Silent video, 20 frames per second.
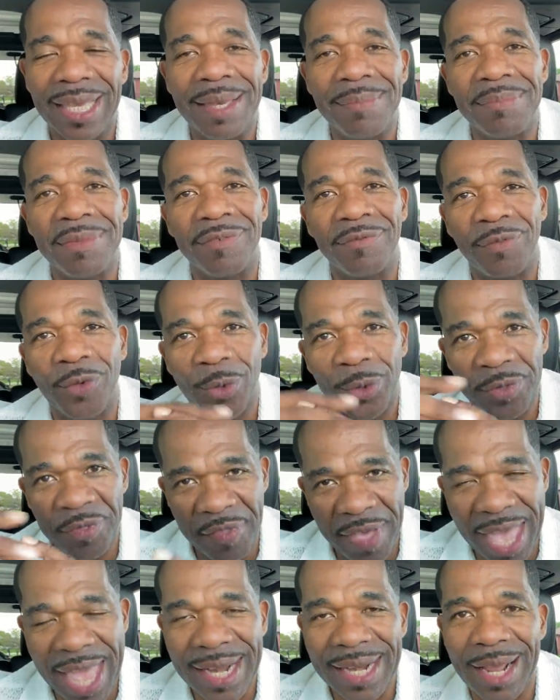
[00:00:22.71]
And before
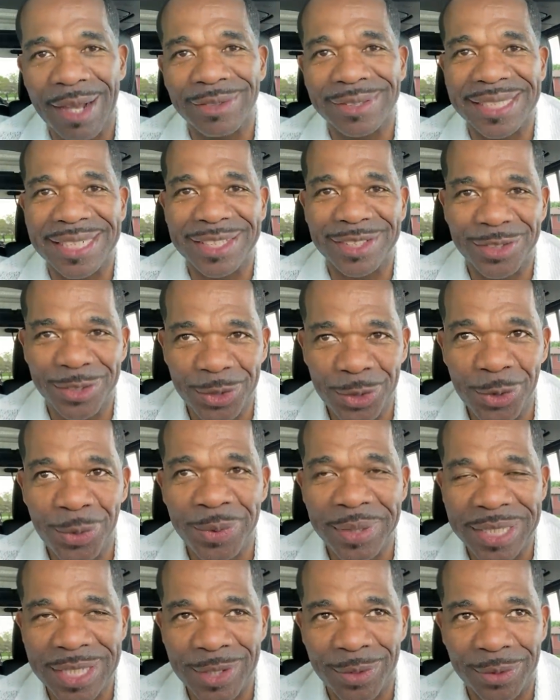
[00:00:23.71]
that, I was at a school
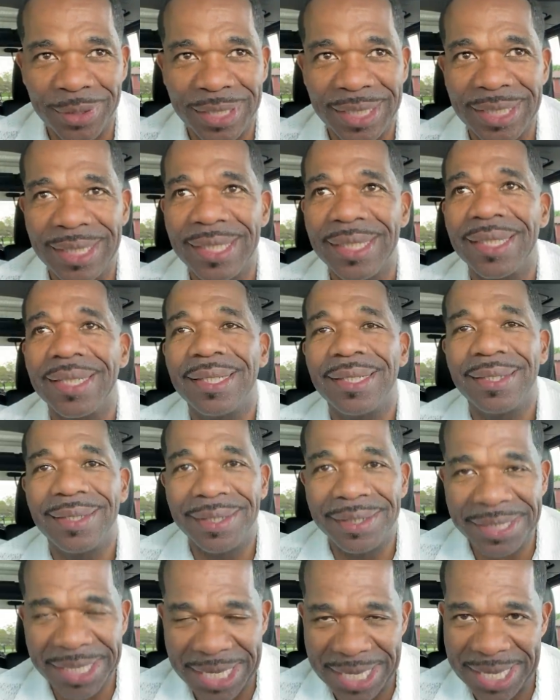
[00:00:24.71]
reunion,
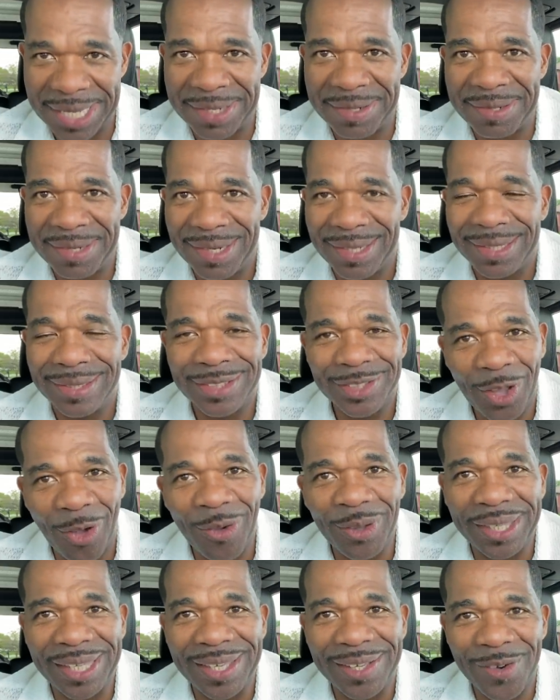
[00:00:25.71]
again,
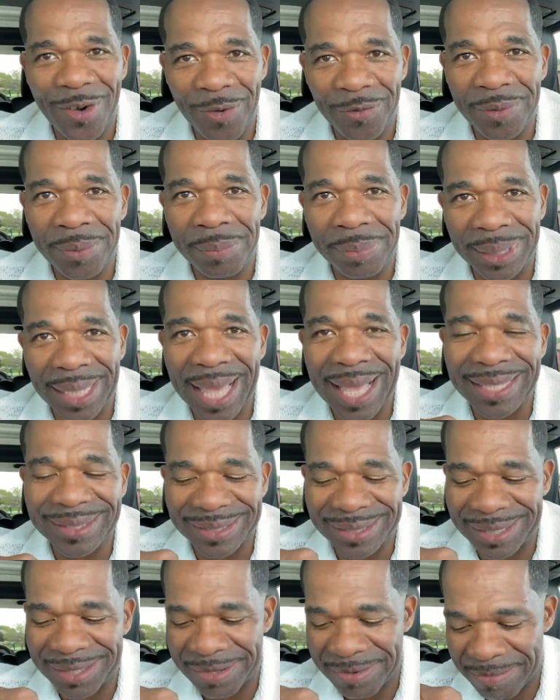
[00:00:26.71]
talking over
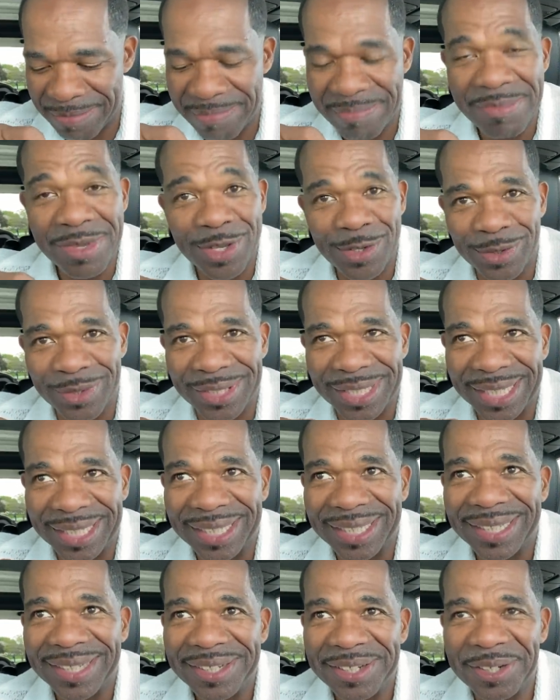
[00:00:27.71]
blasting music.